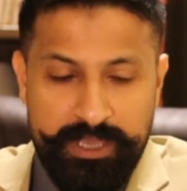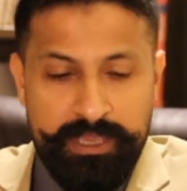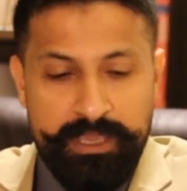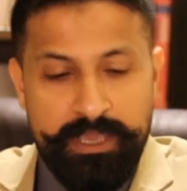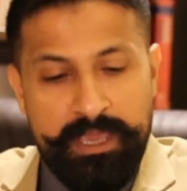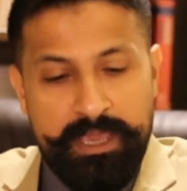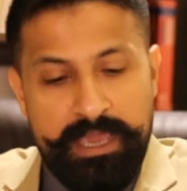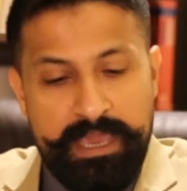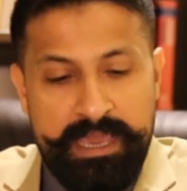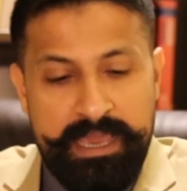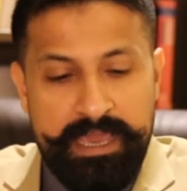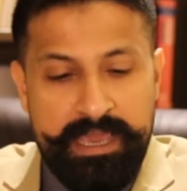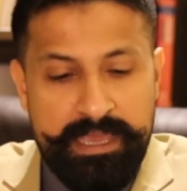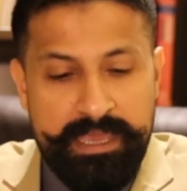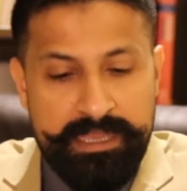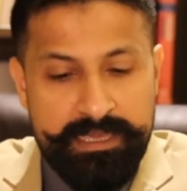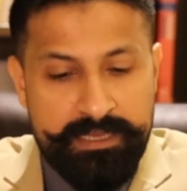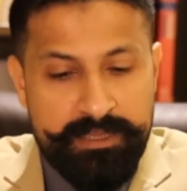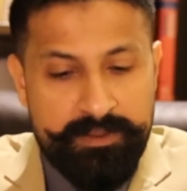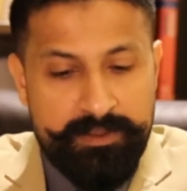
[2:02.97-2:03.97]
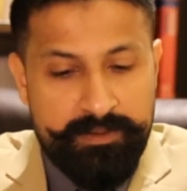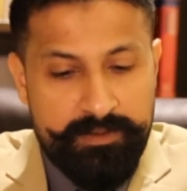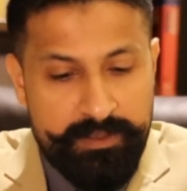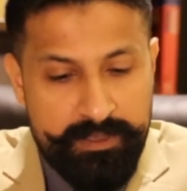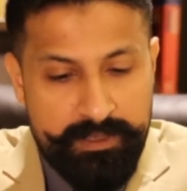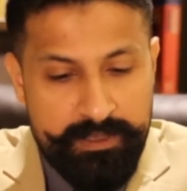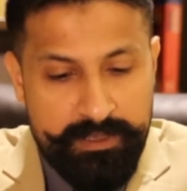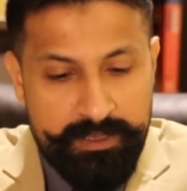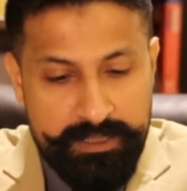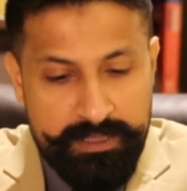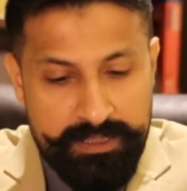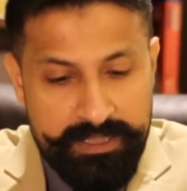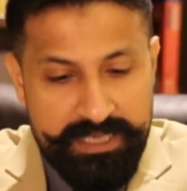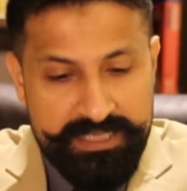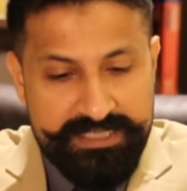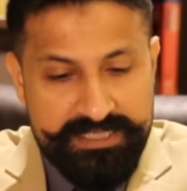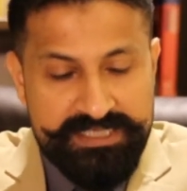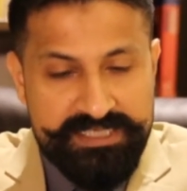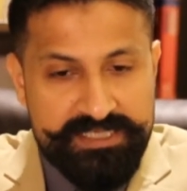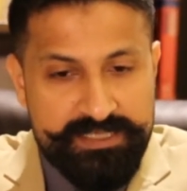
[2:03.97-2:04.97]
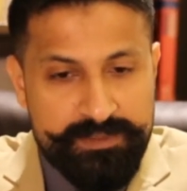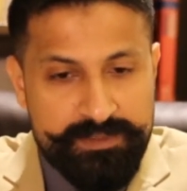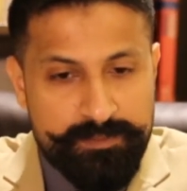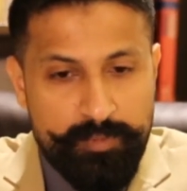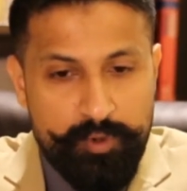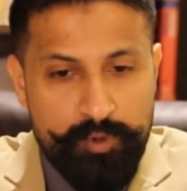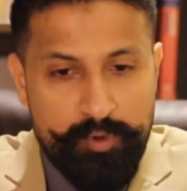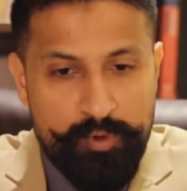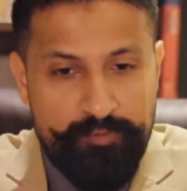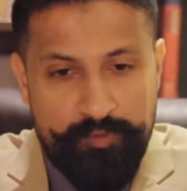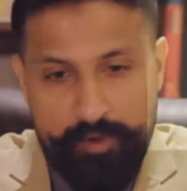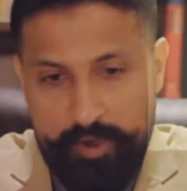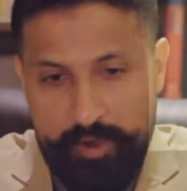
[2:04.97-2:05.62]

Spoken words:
and let's move on.